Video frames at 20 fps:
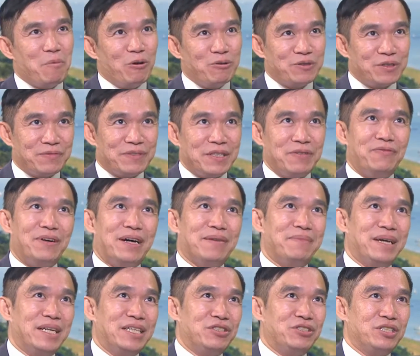of the fund
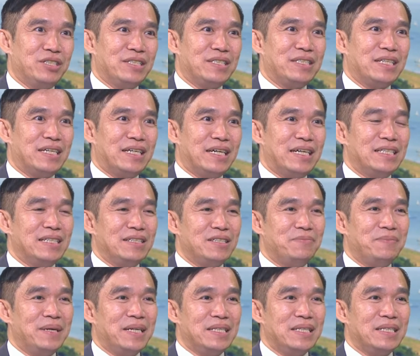managers are
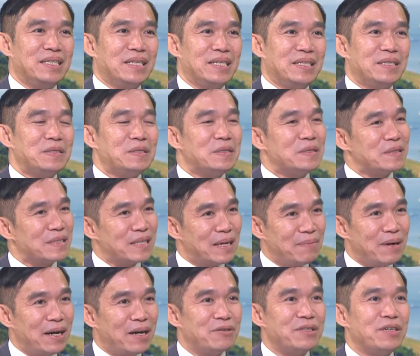anticipating that
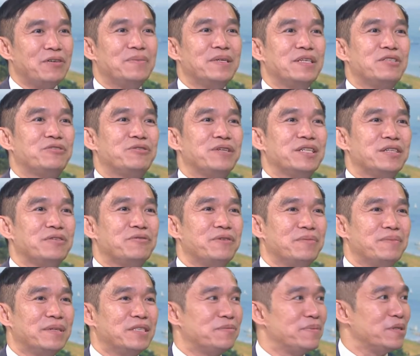somehow there will be a trade
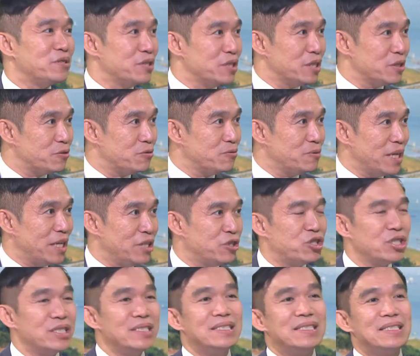agreement between the two
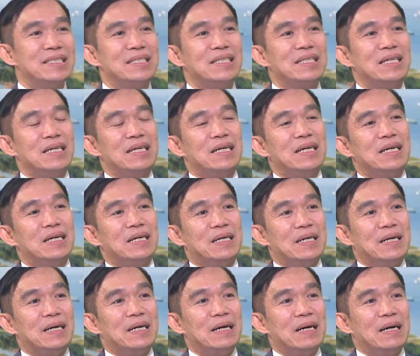nations.
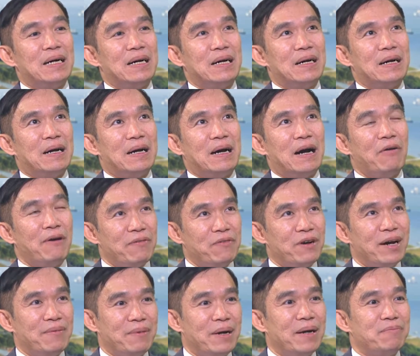However,
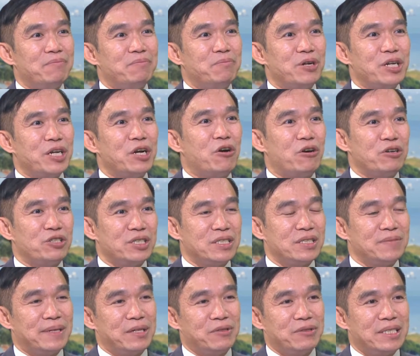I'm pretty cautious
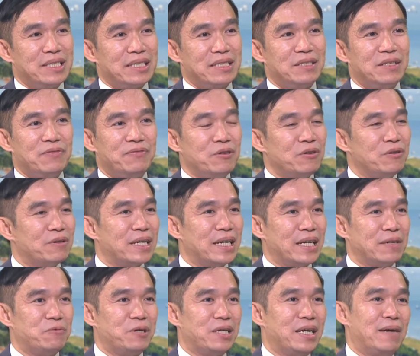about this. If you look at
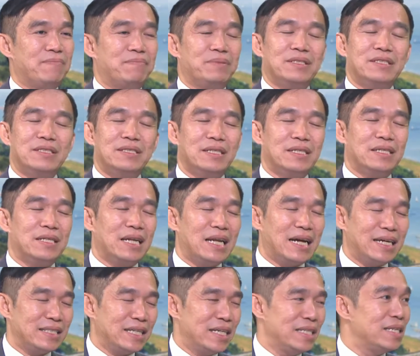what happens in the
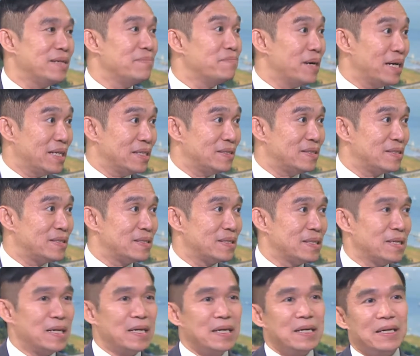last 18 months,
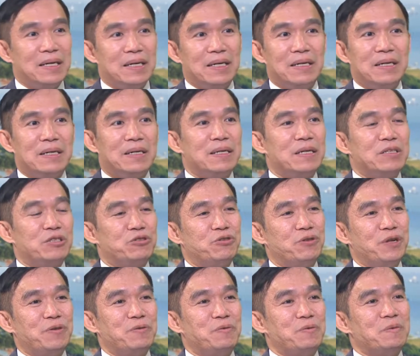a
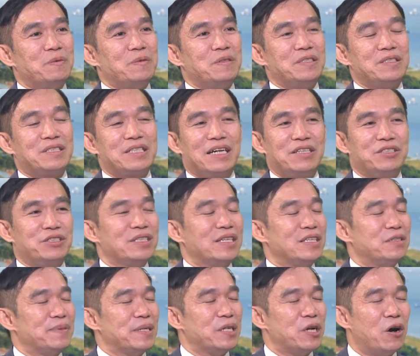trade discussion has
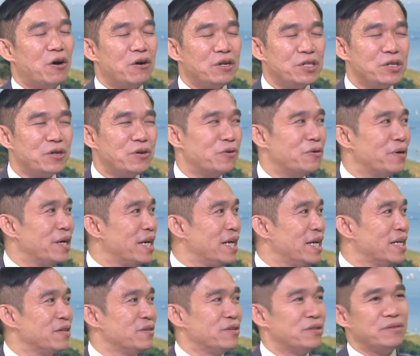been ongoing.
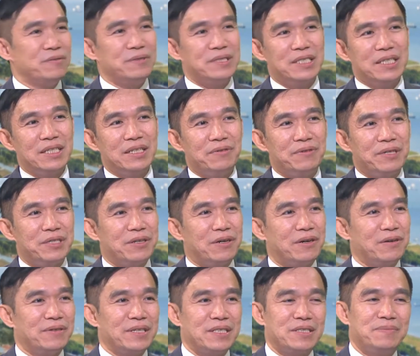We see the
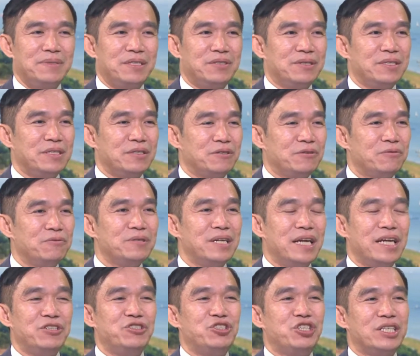rhetorics between the two
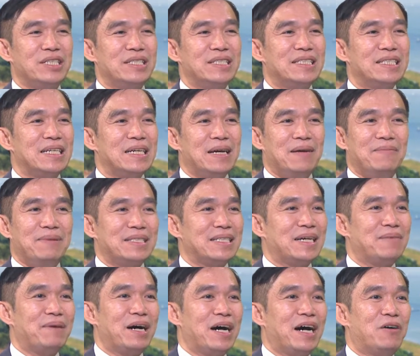nations, but
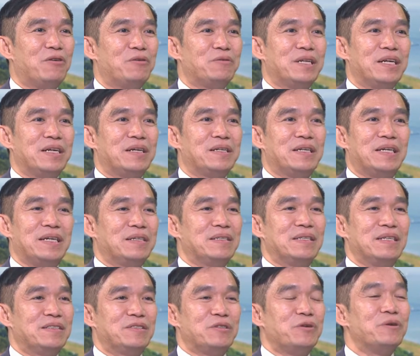somehow
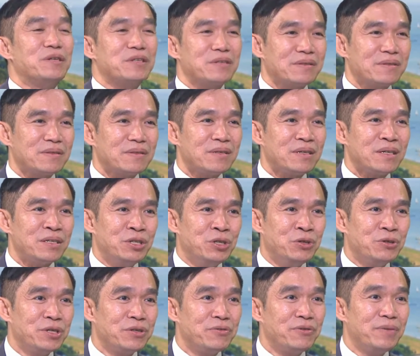there's no
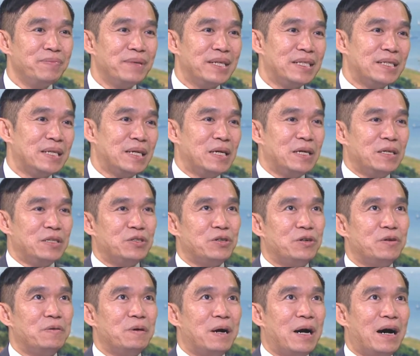agreement.
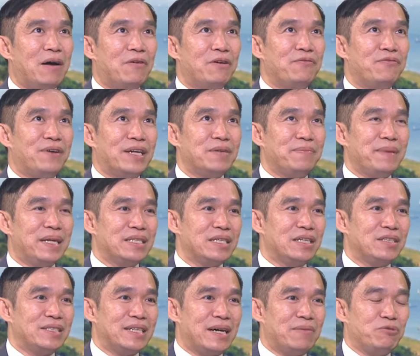So our fundamental
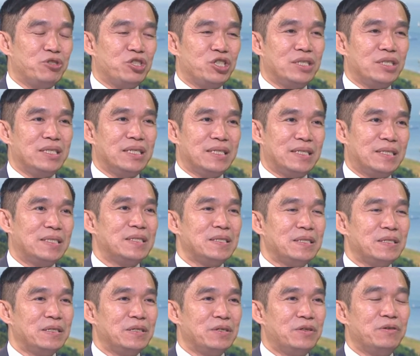assumption is,
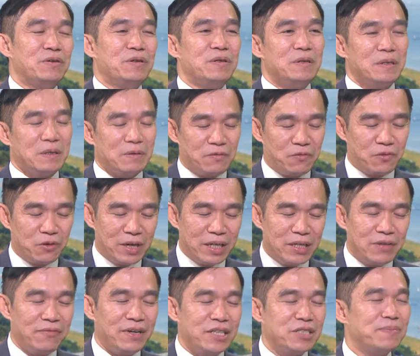for an
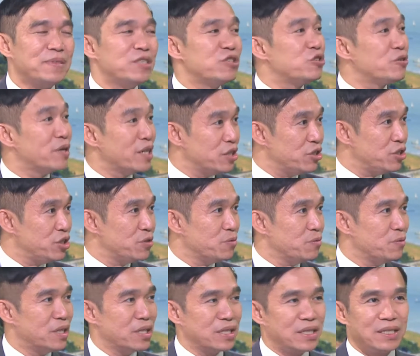investment strategy to
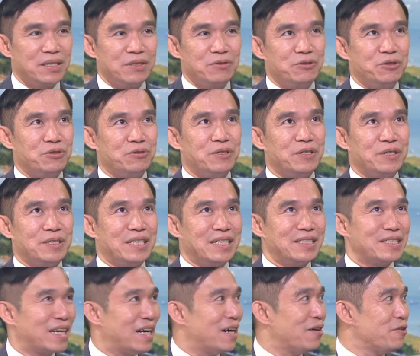work, you should not
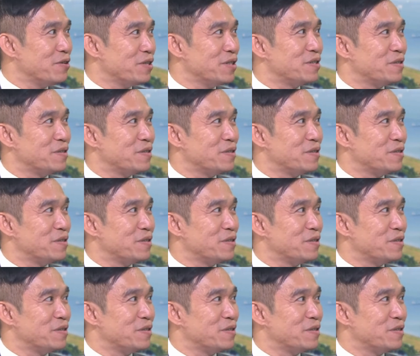just count on